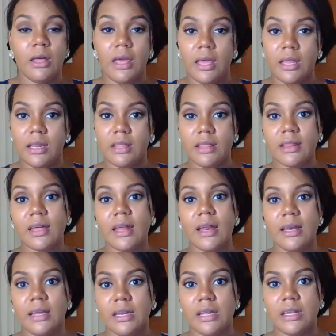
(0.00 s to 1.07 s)
anything that I
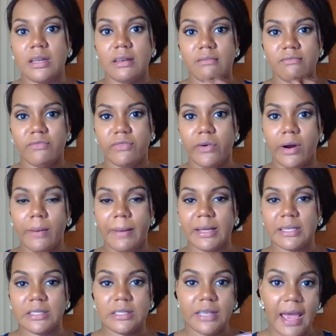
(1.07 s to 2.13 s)
needed for my
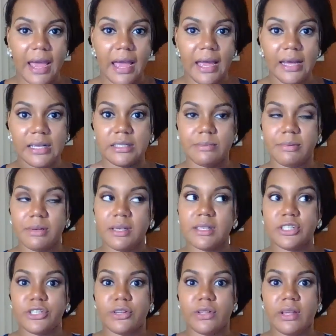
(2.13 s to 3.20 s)
snacks because
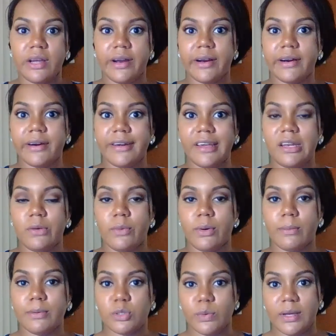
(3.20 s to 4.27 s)
you're there anywhere
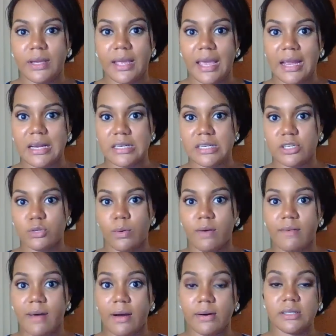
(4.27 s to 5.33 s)
between 8 to 12
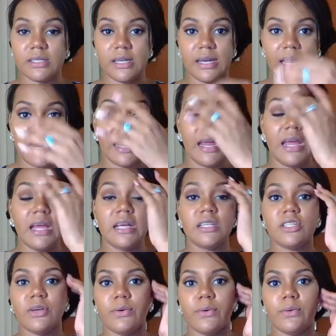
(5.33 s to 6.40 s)
hours a day.
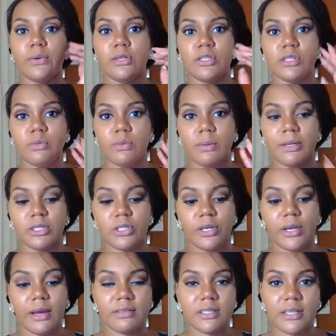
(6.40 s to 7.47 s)
So you just want to make sure you
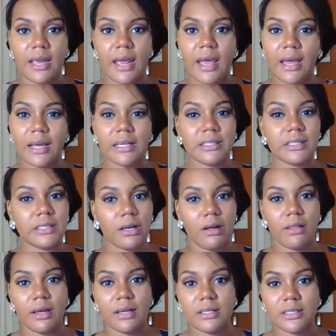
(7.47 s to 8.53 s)
have snacks and all
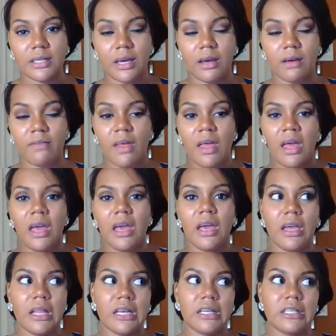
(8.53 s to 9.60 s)
that stuff.
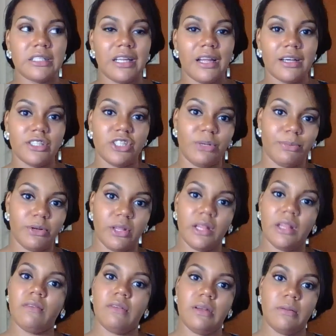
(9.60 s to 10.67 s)
And it's a lot cheaper than
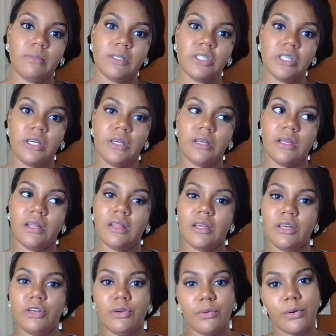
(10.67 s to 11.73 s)
the vending machine. And
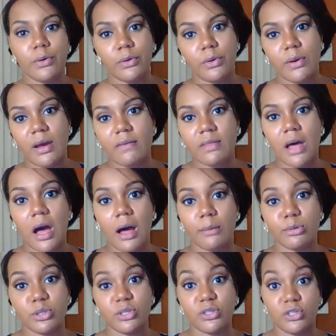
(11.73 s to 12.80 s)
then you know you have the
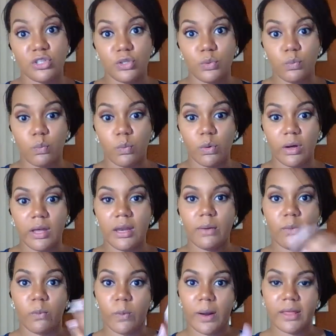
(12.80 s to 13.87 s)
options you want
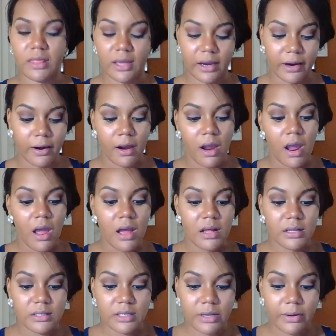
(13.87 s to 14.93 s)
right there.
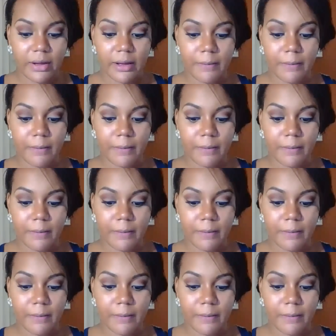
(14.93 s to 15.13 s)
So